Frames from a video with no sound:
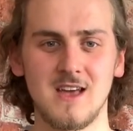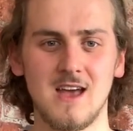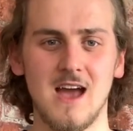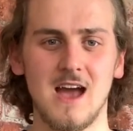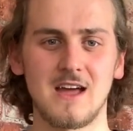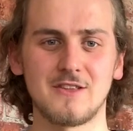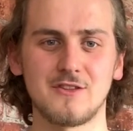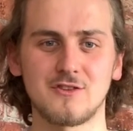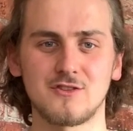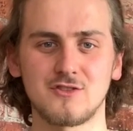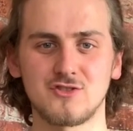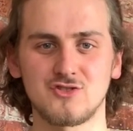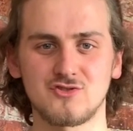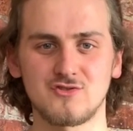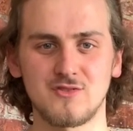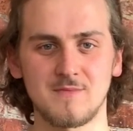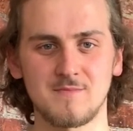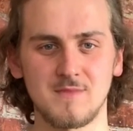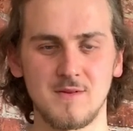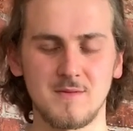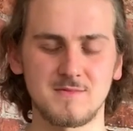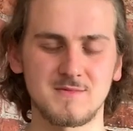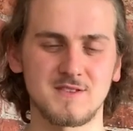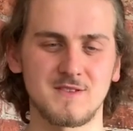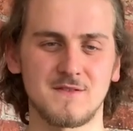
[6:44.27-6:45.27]
and you can trim
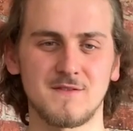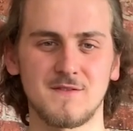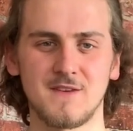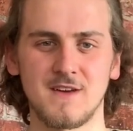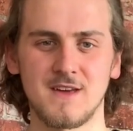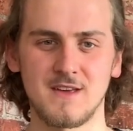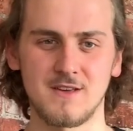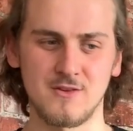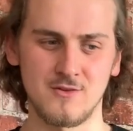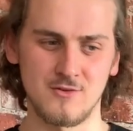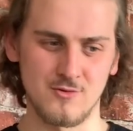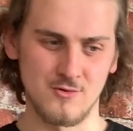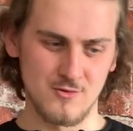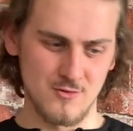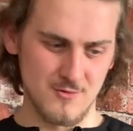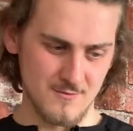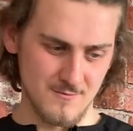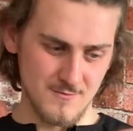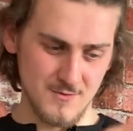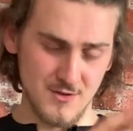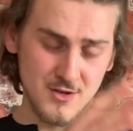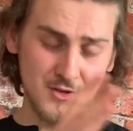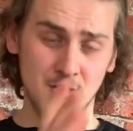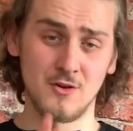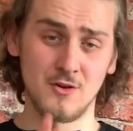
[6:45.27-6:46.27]
them to fit your
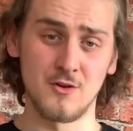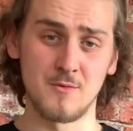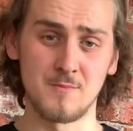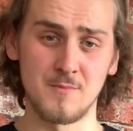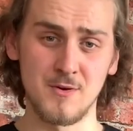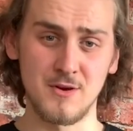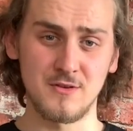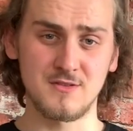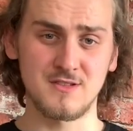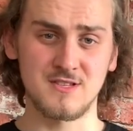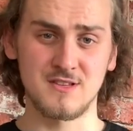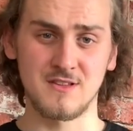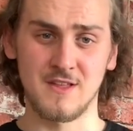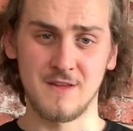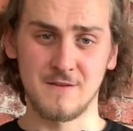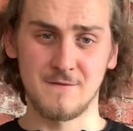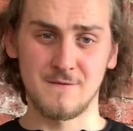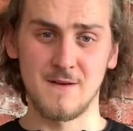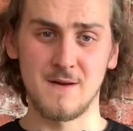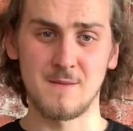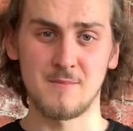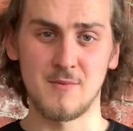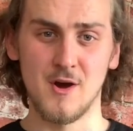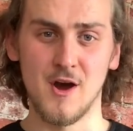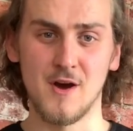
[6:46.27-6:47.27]
boots, so they
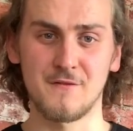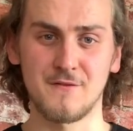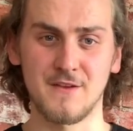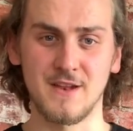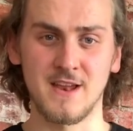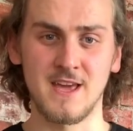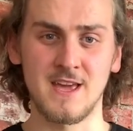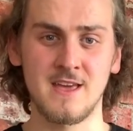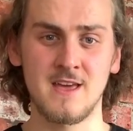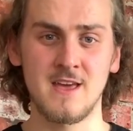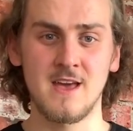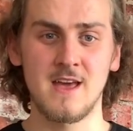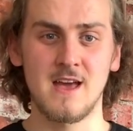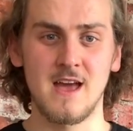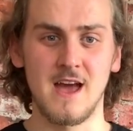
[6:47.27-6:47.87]
fit perfectly.